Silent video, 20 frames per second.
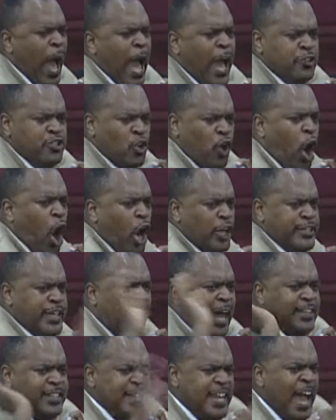why you ought
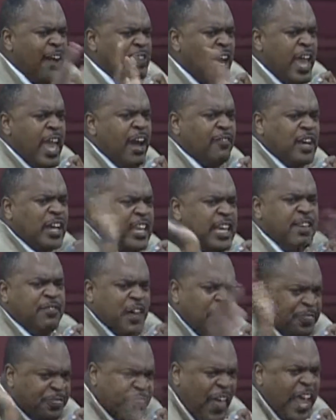not never ever
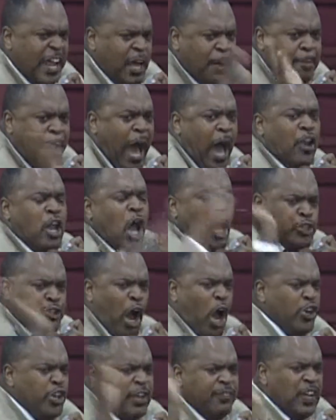even think about,
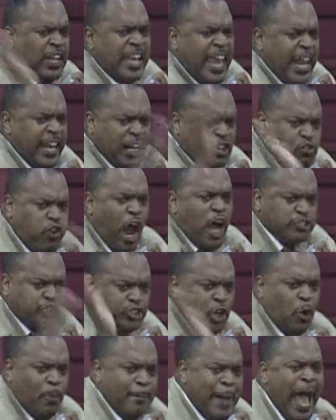don't even let it
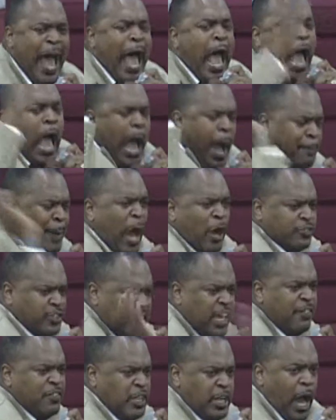cross your mind
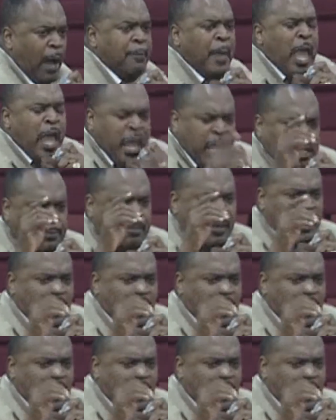about giving up, is